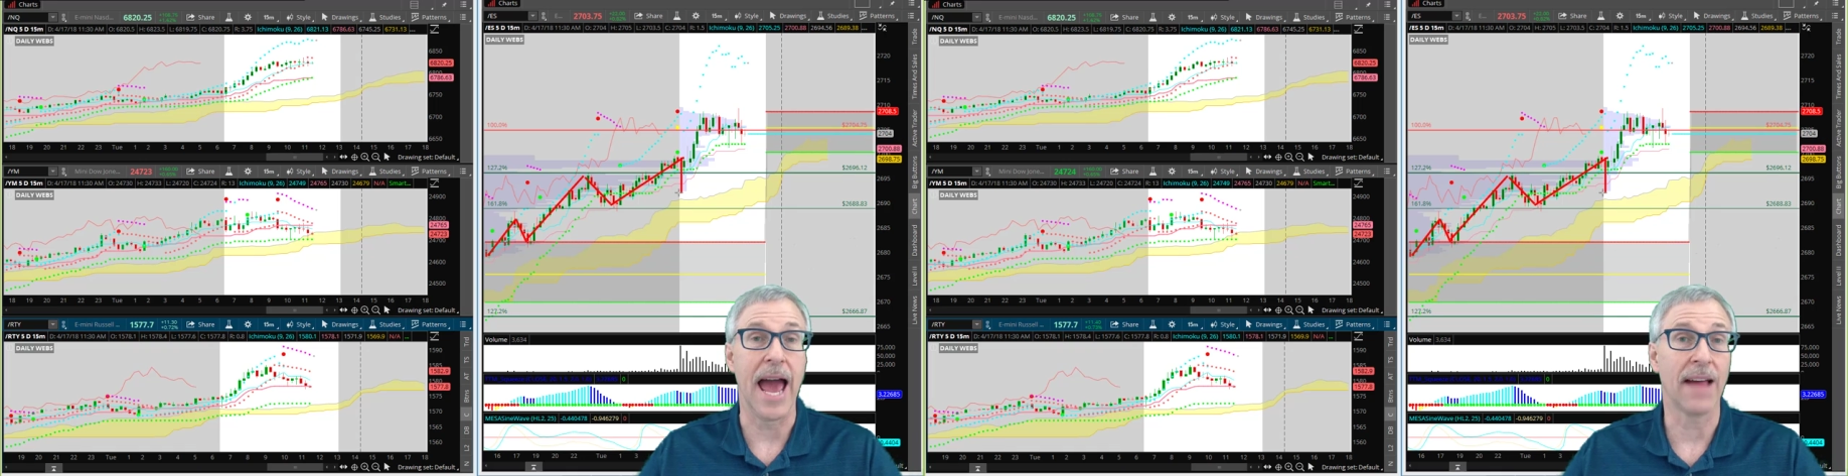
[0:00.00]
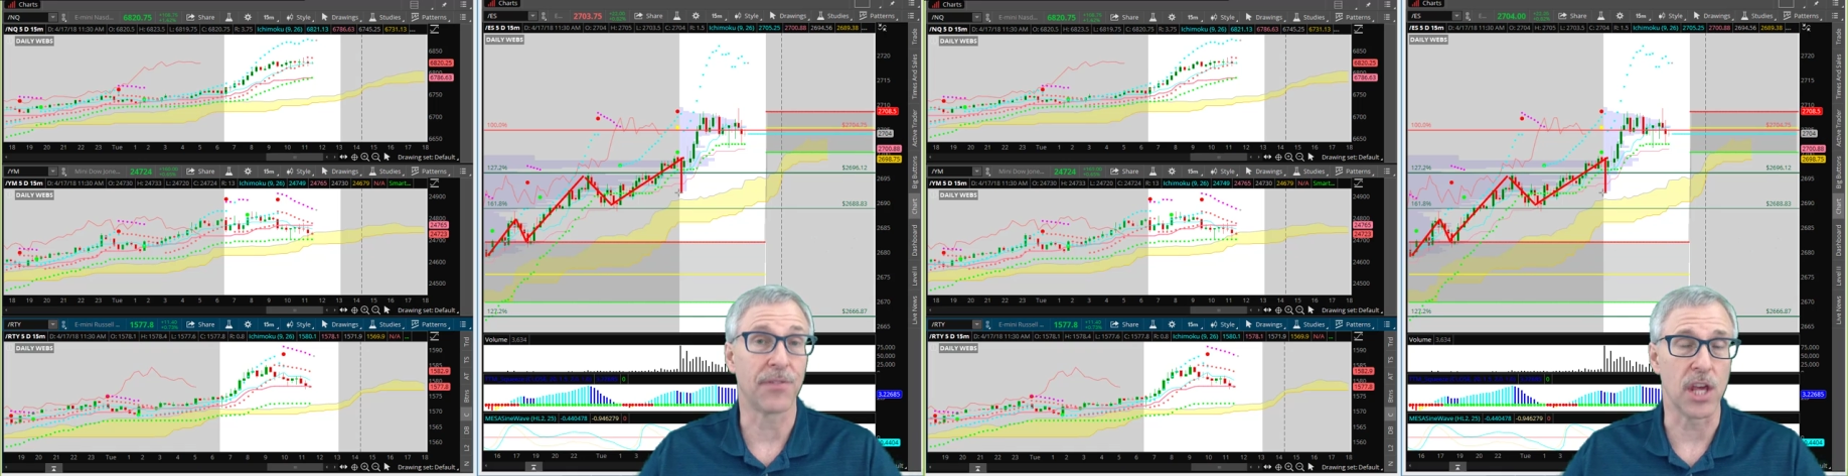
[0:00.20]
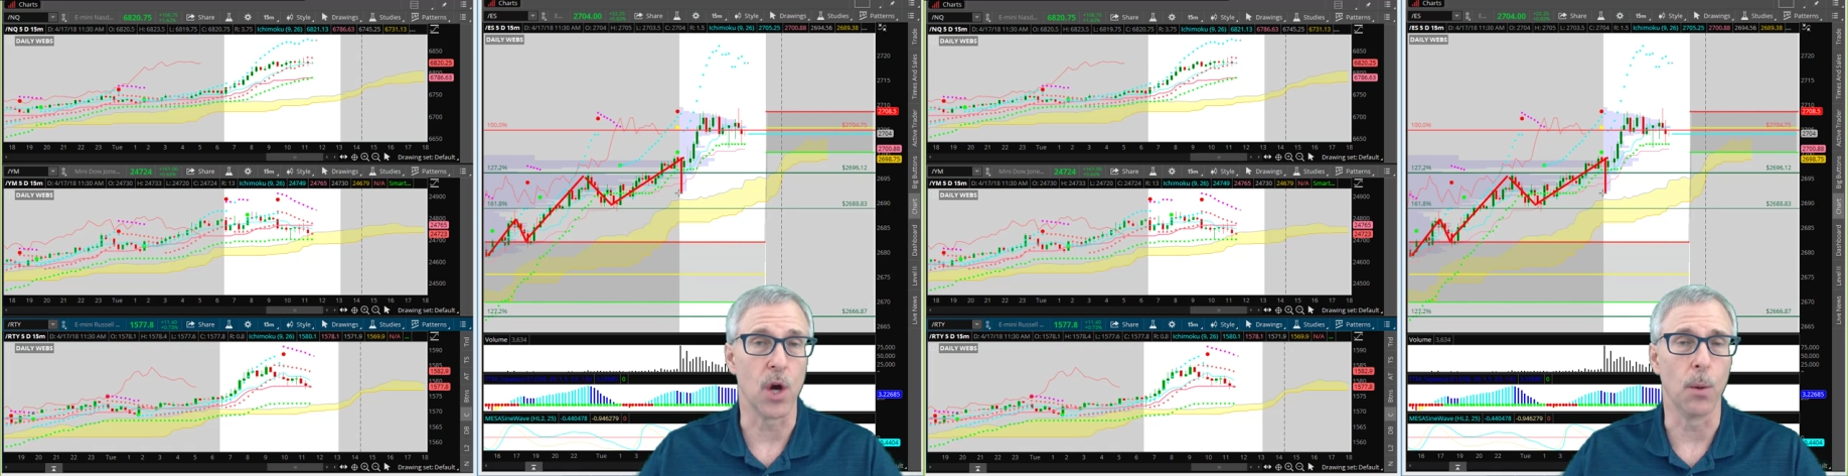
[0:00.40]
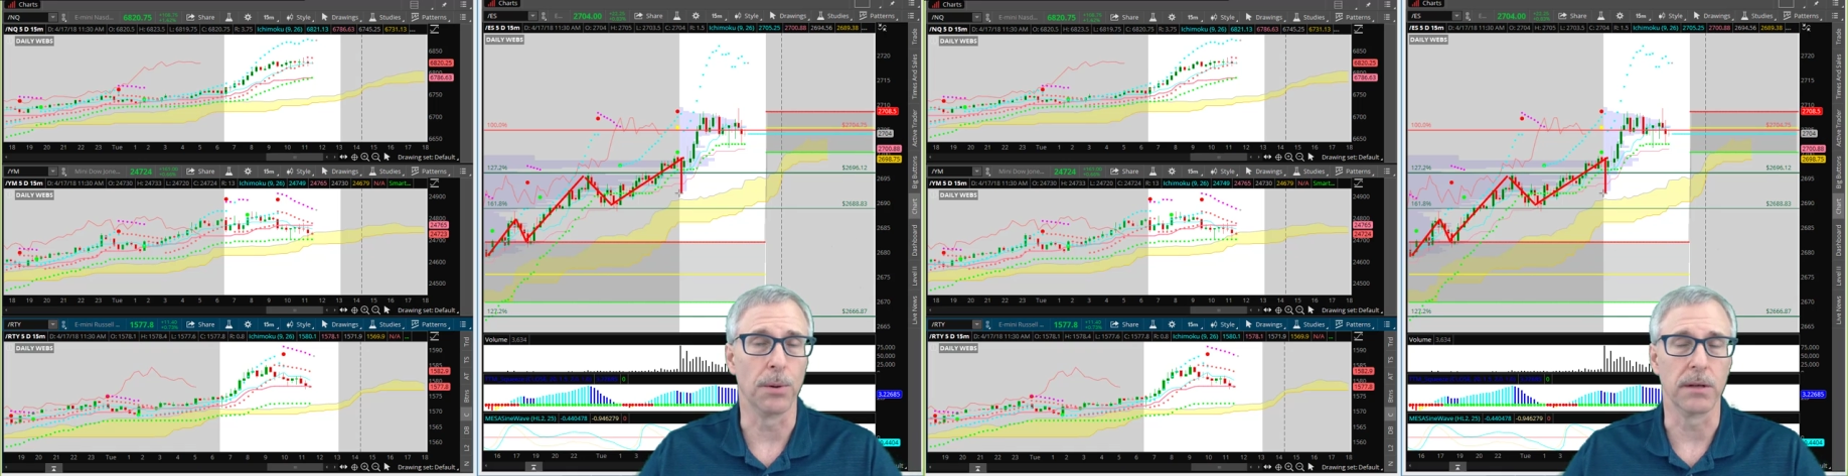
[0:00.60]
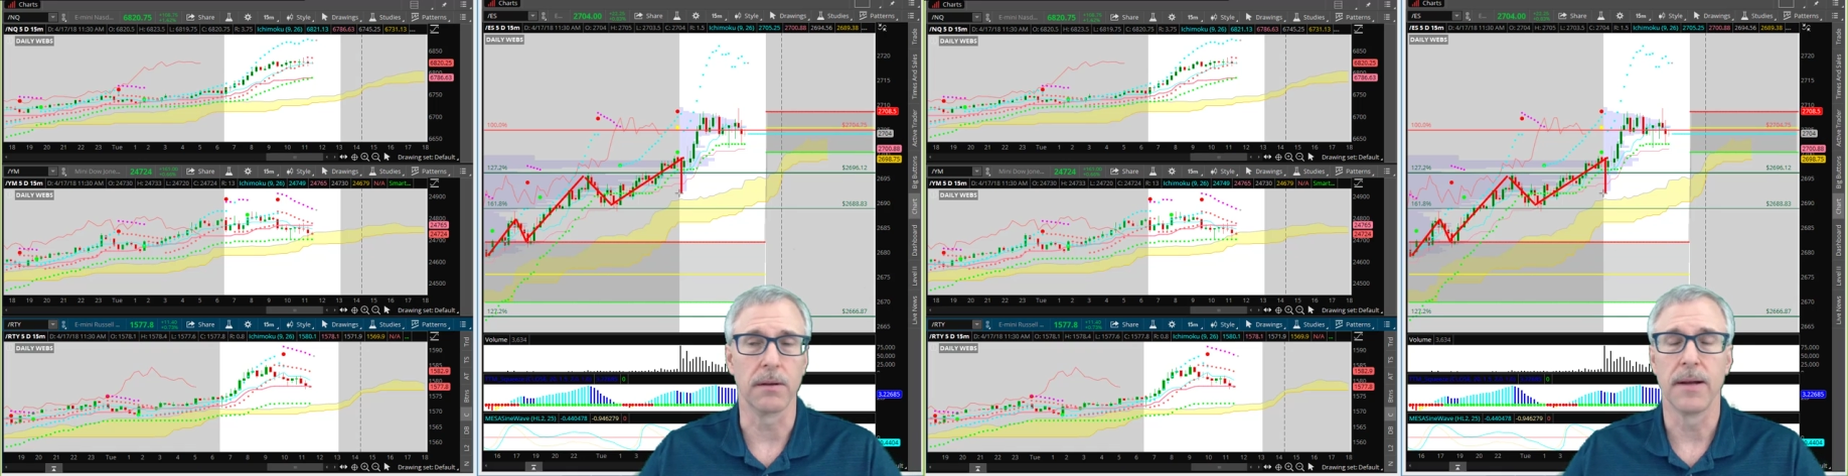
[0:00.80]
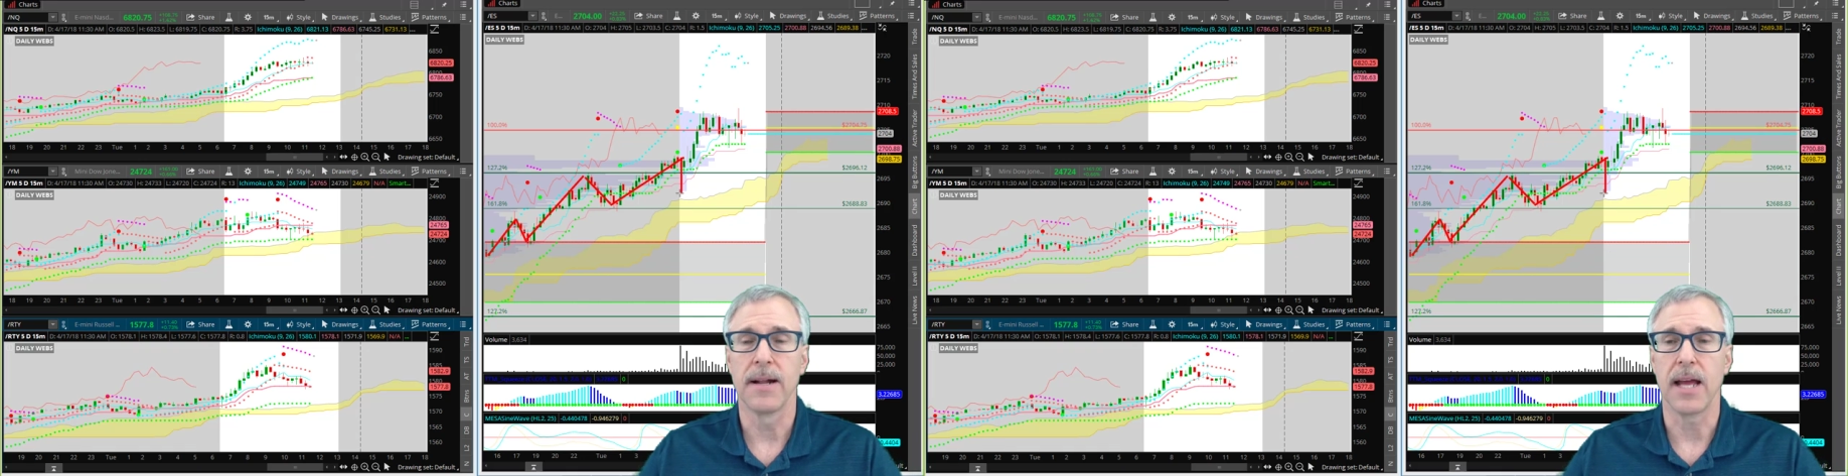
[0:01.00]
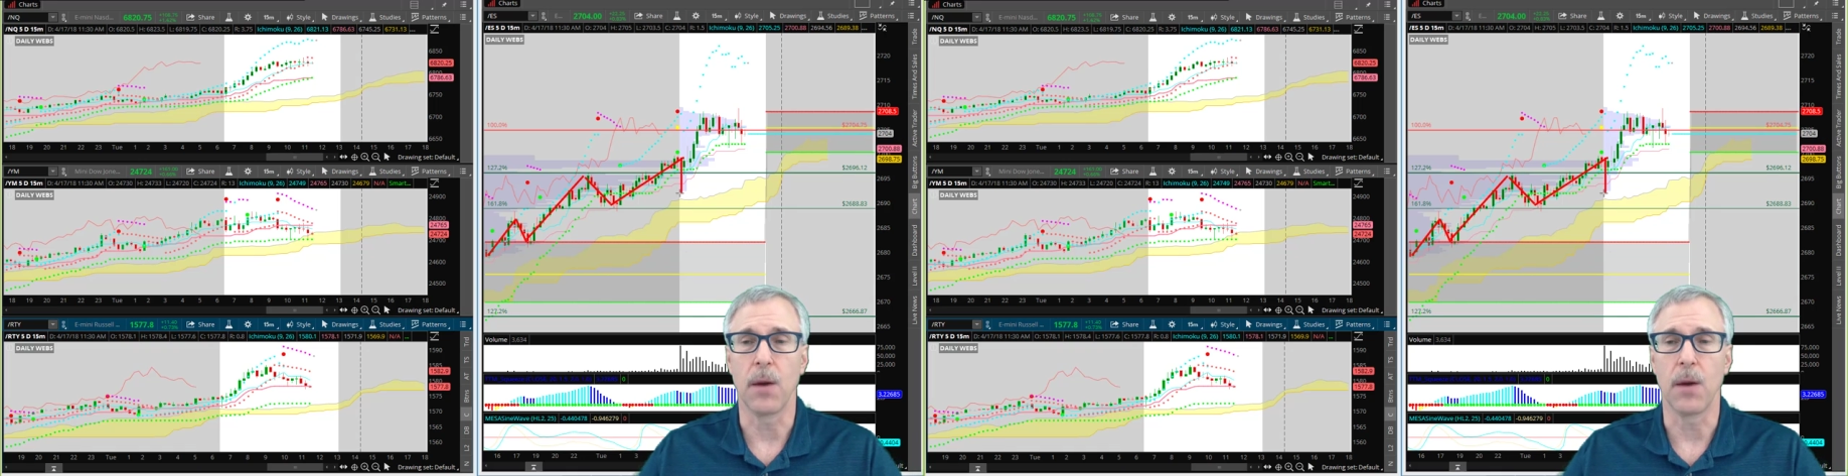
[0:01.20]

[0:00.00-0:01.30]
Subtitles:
at the open.